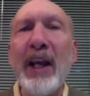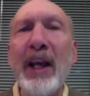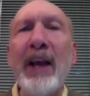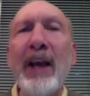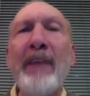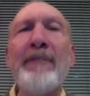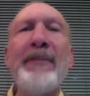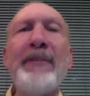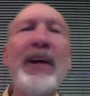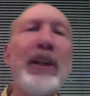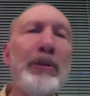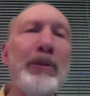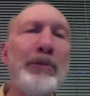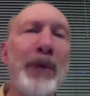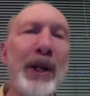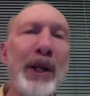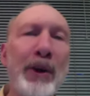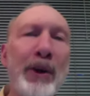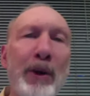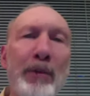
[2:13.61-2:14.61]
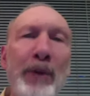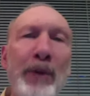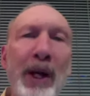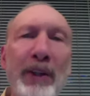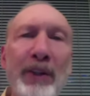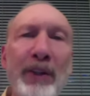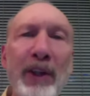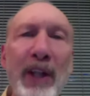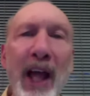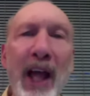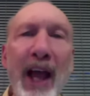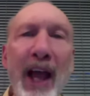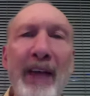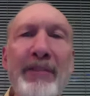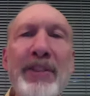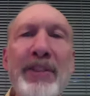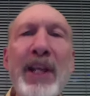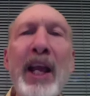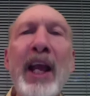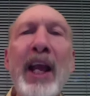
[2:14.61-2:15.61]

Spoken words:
felt better about their lives,